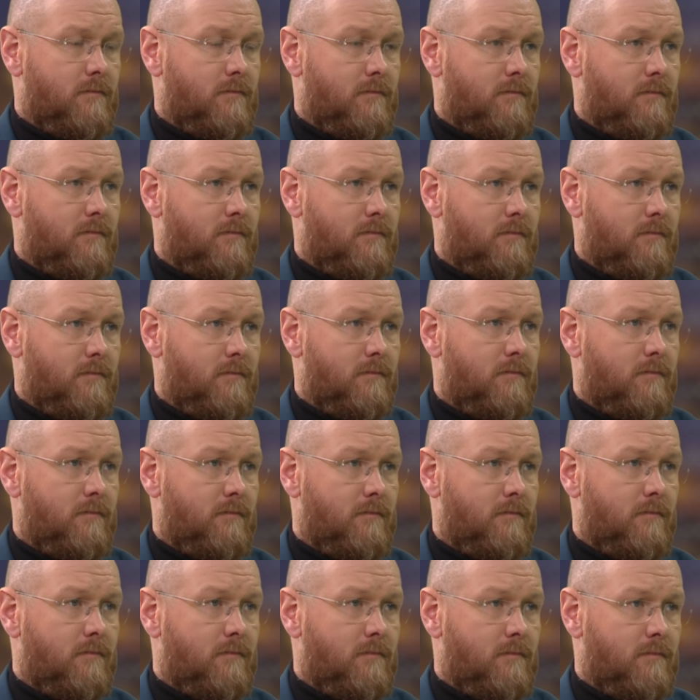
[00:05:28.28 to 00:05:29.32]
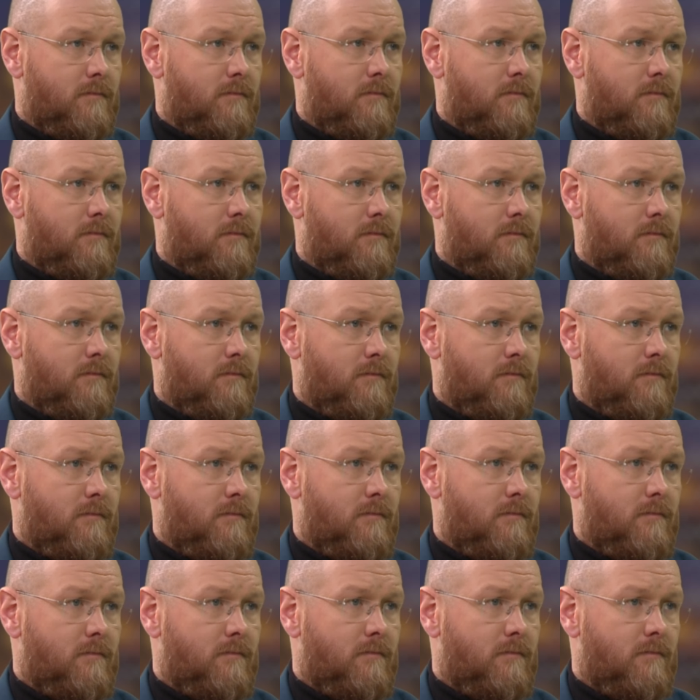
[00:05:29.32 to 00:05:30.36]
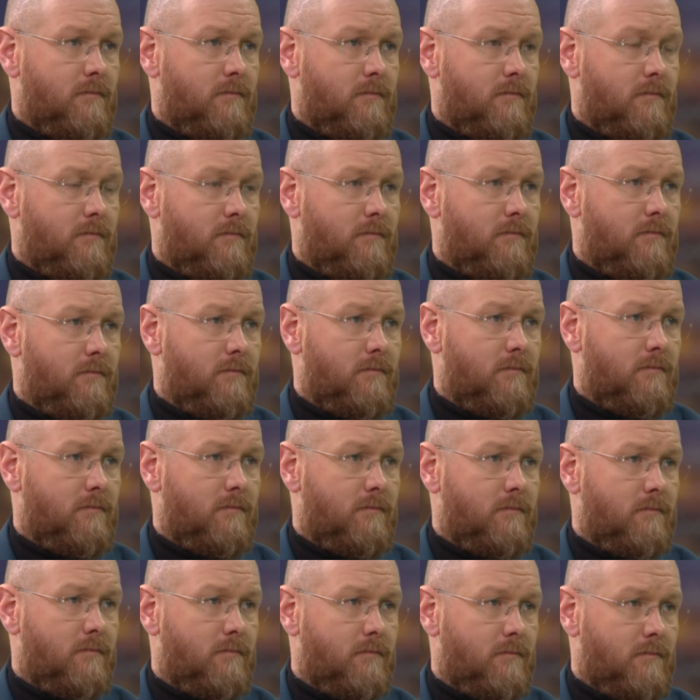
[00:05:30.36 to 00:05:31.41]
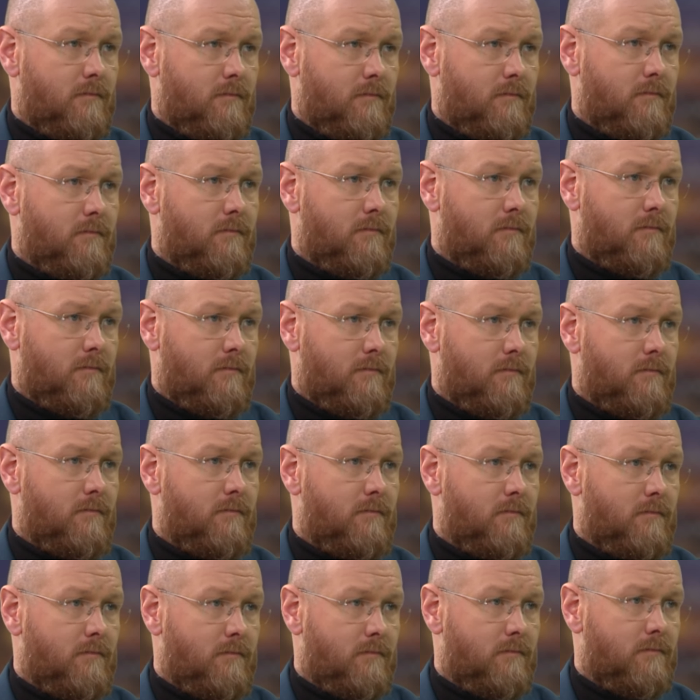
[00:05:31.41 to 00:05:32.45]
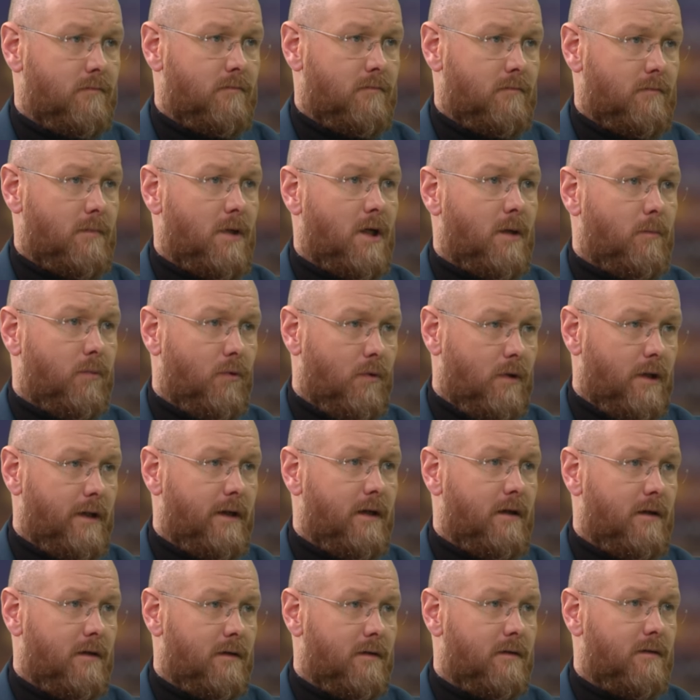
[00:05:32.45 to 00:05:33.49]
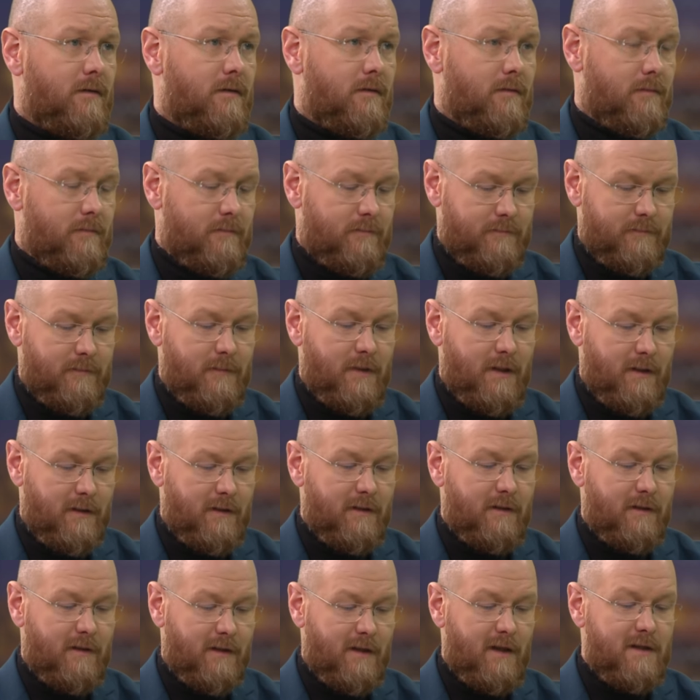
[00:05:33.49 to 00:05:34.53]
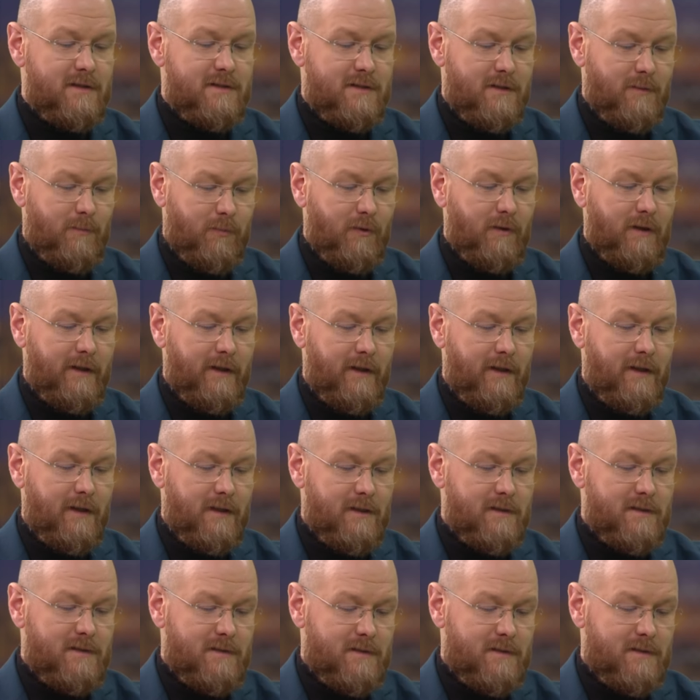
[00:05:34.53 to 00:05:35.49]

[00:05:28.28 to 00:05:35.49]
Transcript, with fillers: Uh, the only countermeasure against uh, regime and against the bullying and is...